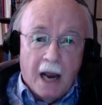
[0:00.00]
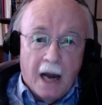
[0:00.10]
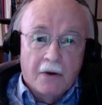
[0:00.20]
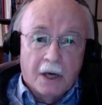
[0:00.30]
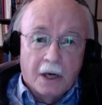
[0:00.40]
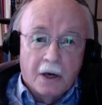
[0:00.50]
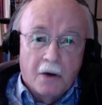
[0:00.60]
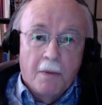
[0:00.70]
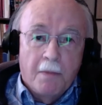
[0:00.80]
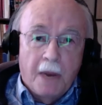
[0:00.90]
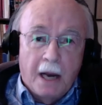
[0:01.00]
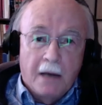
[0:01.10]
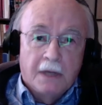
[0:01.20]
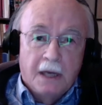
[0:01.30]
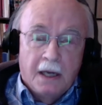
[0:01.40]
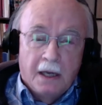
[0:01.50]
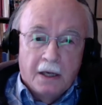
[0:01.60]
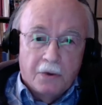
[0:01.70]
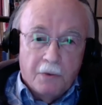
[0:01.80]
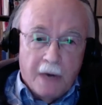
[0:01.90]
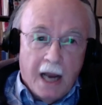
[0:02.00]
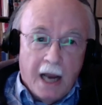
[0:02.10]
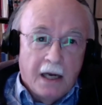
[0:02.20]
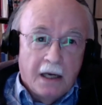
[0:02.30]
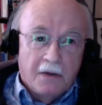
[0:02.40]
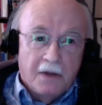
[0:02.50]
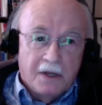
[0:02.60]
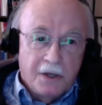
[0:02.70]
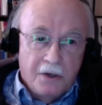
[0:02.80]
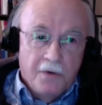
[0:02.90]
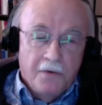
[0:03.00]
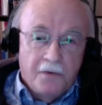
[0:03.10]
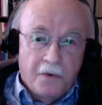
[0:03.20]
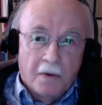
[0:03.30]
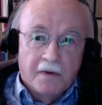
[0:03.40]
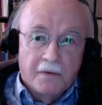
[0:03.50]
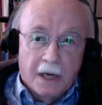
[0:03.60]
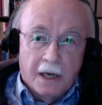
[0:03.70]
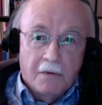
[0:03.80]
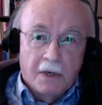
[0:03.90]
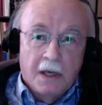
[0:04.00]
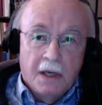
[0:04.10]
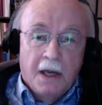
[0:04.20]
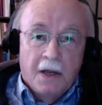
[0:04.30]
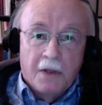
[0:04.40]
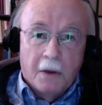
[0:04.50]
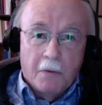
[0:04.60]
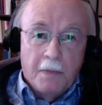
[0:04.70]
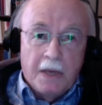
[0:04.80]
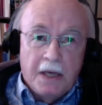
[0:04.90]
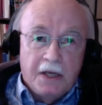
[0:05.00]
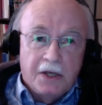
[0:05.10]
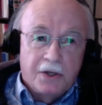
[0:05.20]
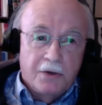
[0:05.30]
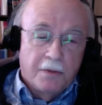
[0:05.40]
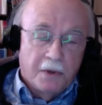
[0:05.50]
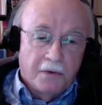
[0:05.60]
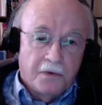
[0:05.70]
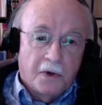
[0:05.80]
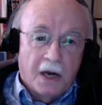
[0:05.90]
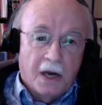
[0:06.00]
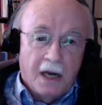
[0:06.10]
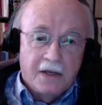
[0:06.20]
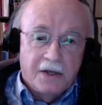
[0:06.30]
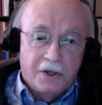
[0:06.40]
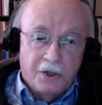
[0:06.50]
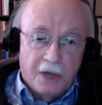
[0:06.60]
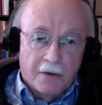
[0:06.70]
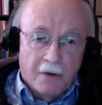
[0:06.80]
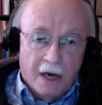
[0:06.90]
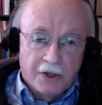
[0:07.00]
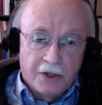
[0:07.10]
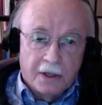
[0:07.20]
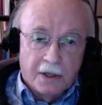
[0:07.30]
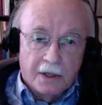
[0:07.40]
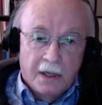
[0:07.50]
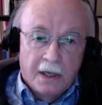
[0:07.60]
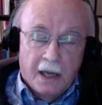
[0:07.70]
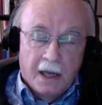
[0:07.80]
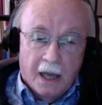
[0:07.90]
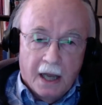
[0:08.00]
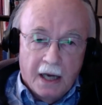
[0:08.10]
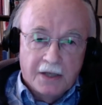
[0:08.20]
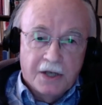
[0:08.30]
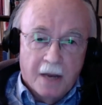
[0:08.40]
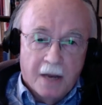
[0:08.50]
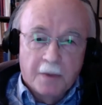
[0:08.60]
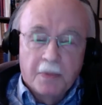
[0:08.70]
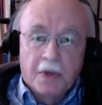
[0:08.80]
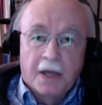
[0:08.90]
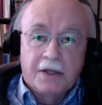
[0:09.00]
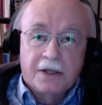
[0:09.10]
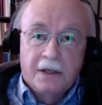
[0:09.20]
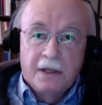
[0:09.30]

how to go about creating this new form of dawah that would be suitable for his generation and his time and place.